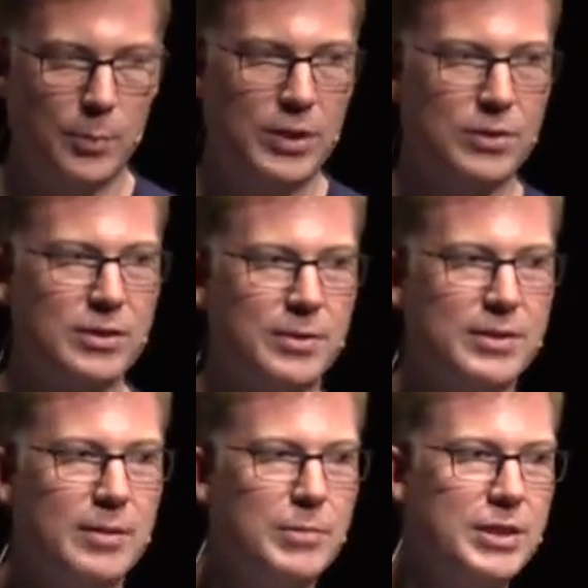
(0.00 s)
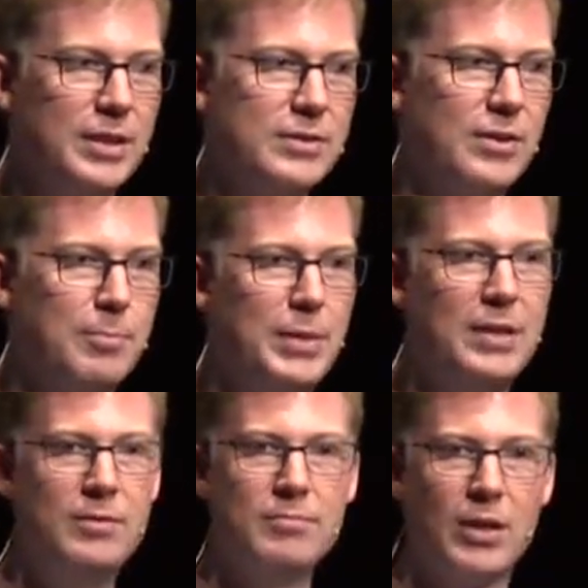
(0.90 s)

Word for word: We also on some machines, so the big